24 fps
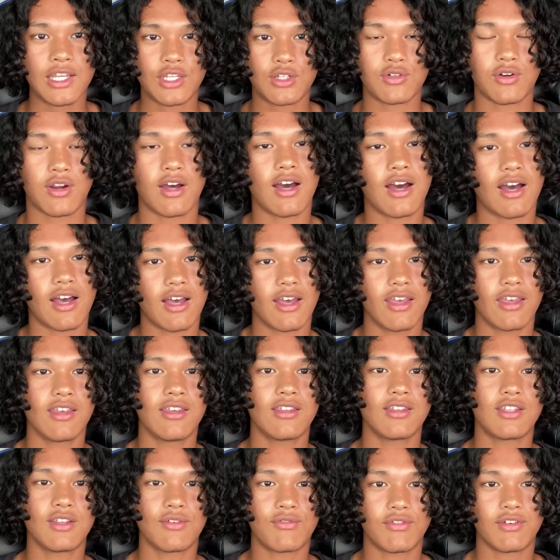
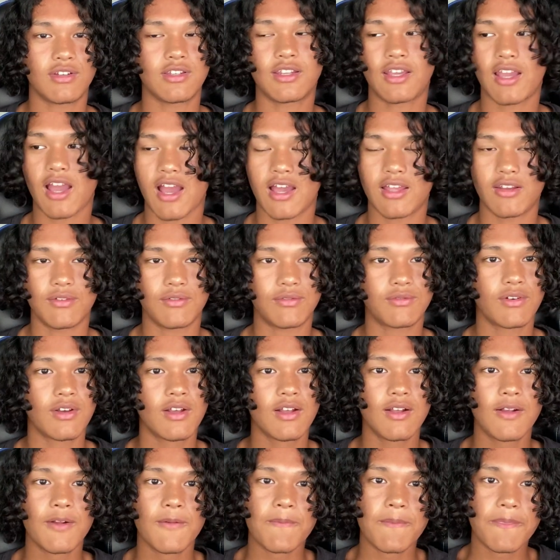try different kind of
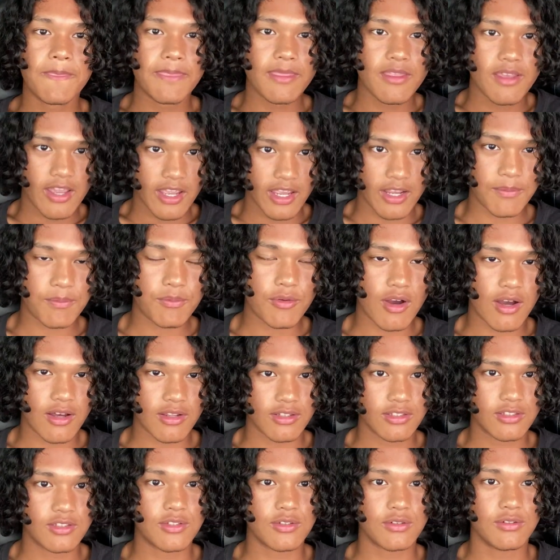hair
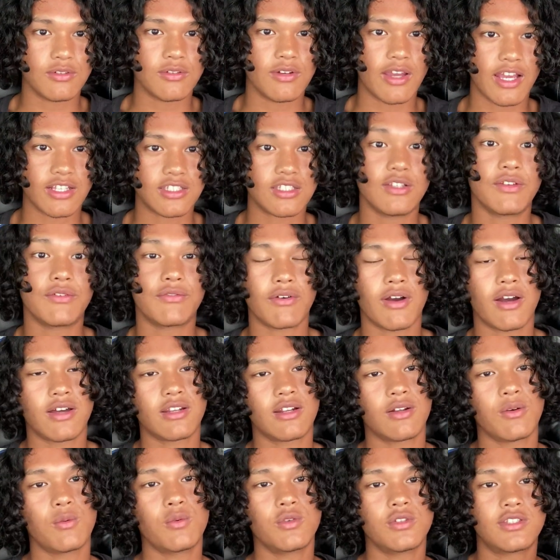products to actually find
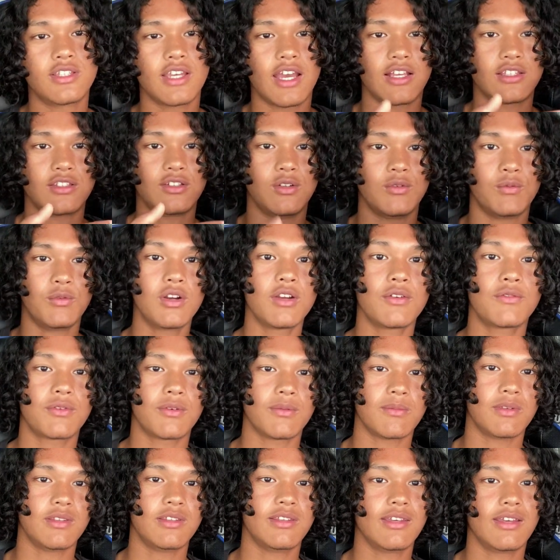out which actually worked for
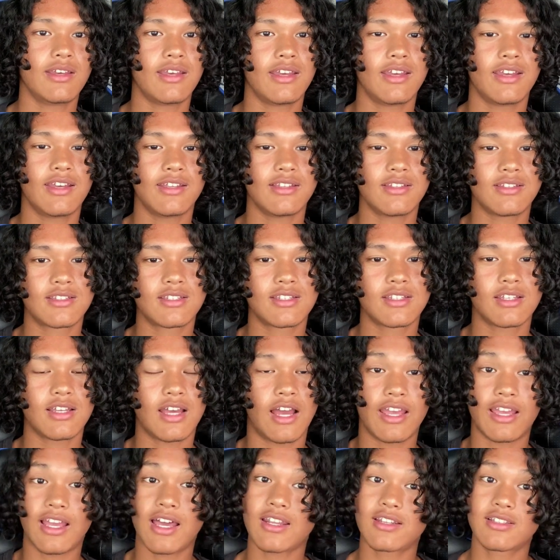me. And
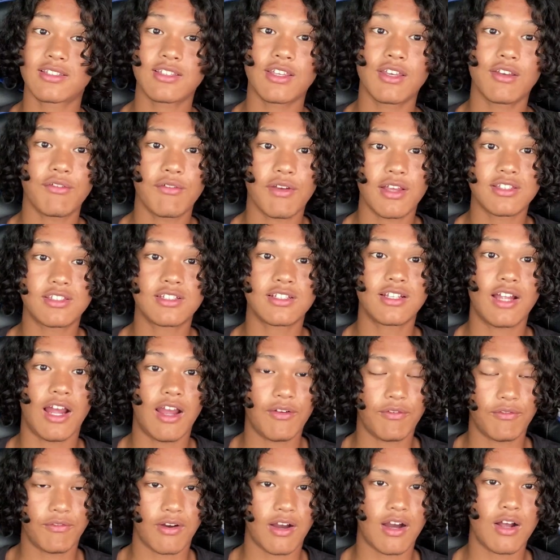I gotta say, eventually
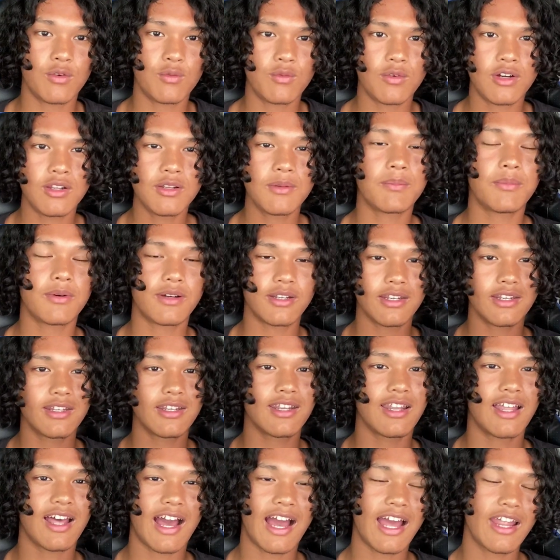I found one, but
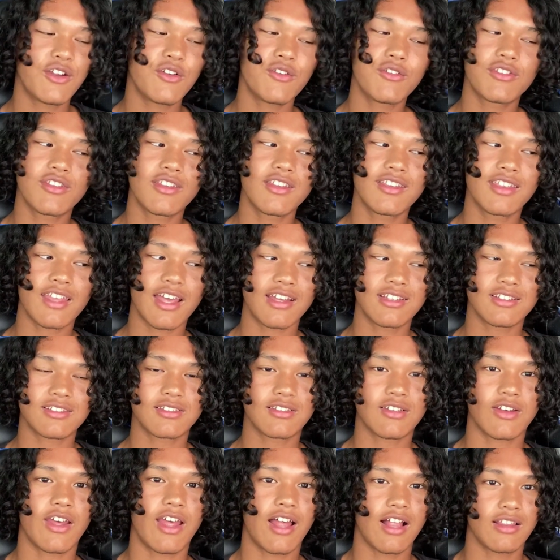I don't think that's
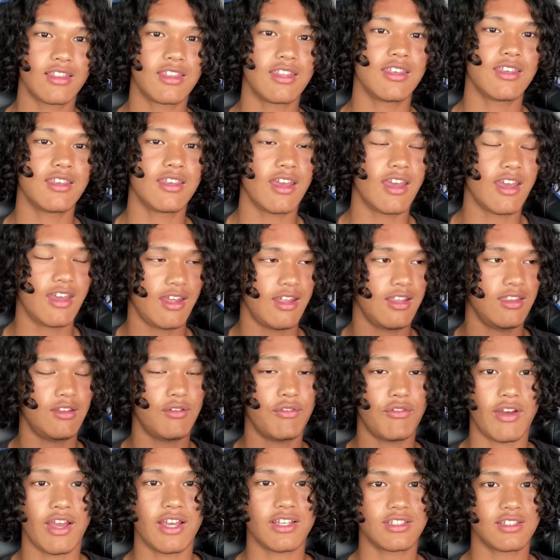the healthy and the
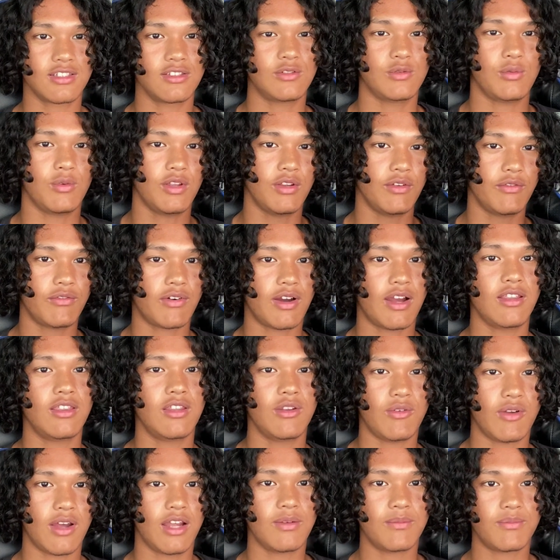fastest way to find
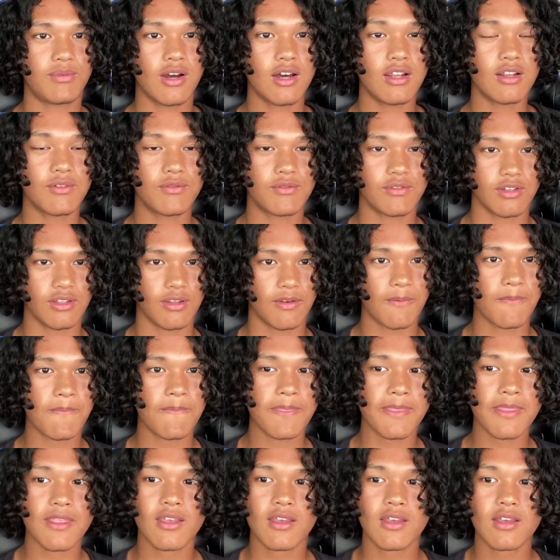the right product for you.
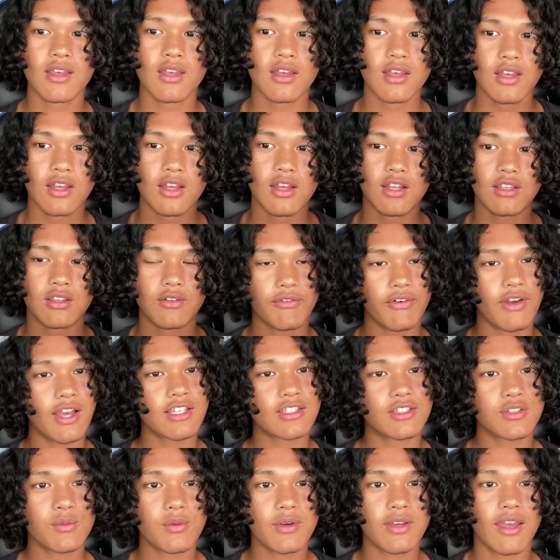The
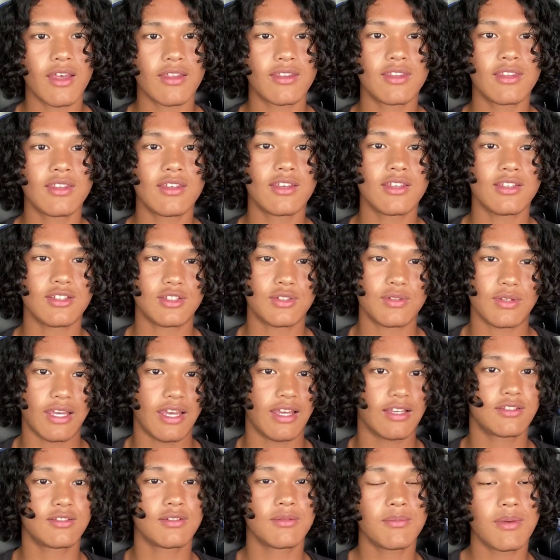fastest way, I think, is to
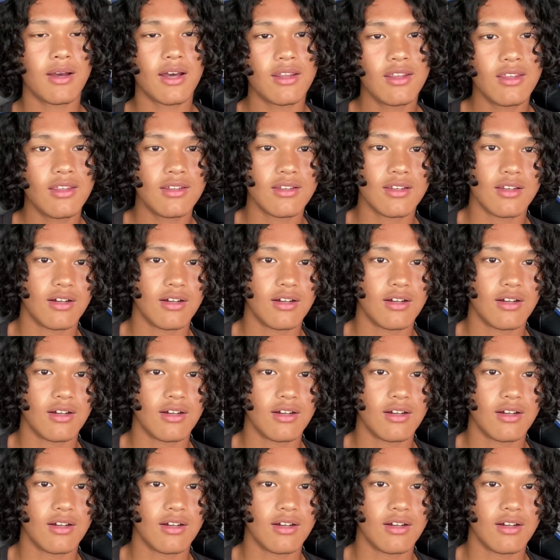ask somebody